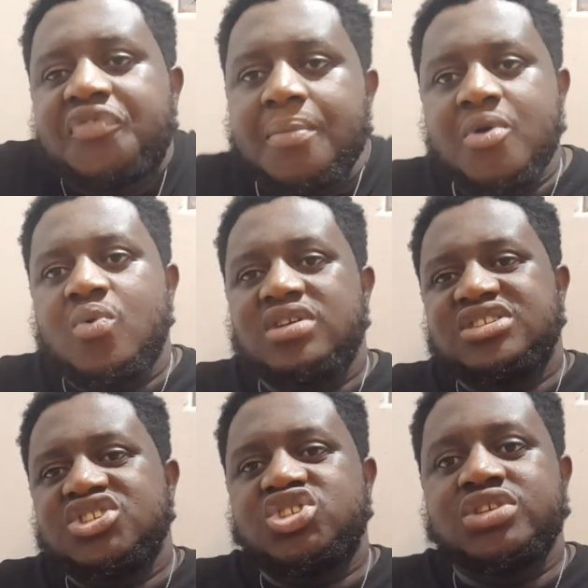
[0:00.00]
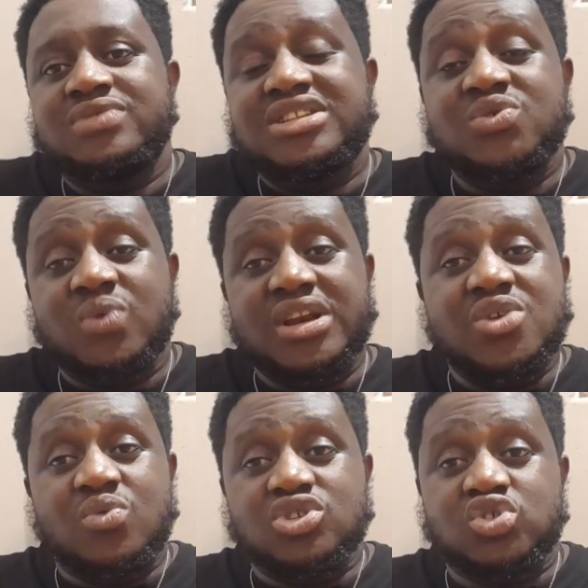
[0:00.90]
Femi was insinuating when he
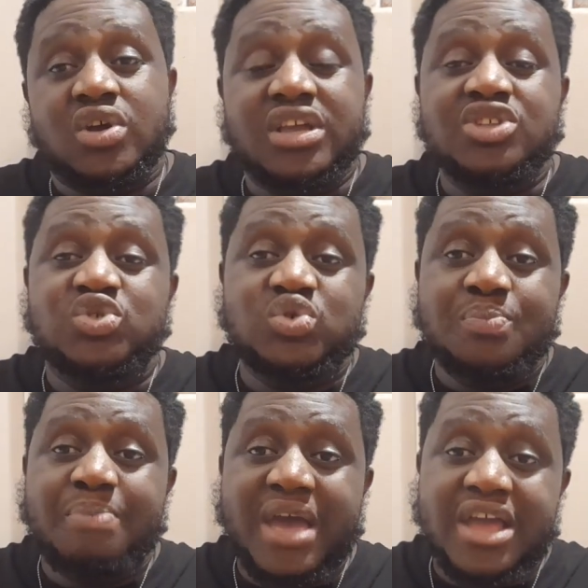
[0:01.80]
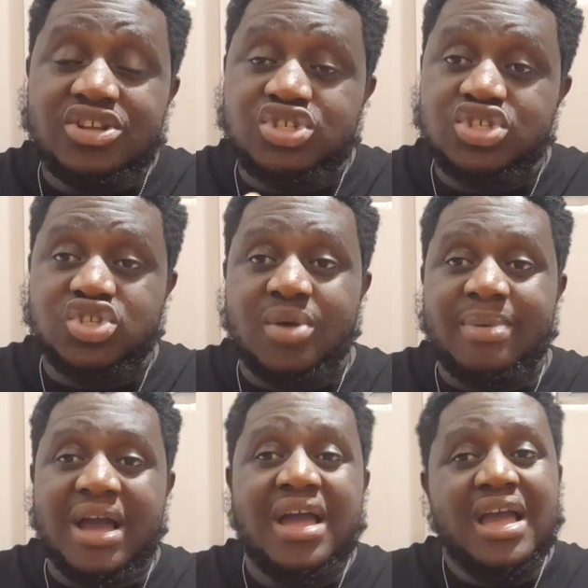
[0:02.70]
was talking to Ben,
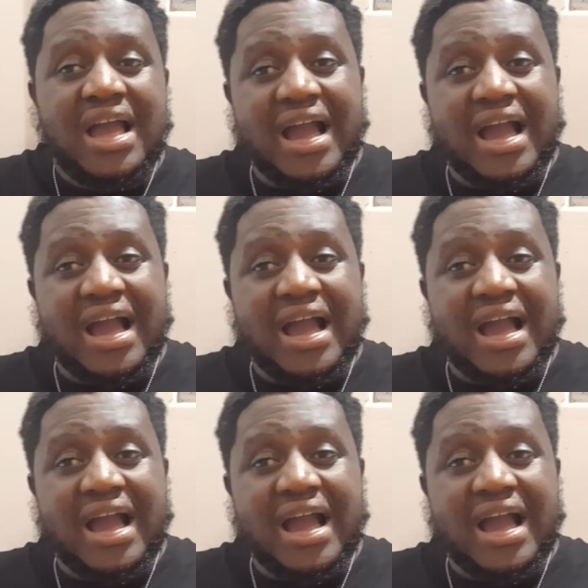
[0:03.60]
Chizoba,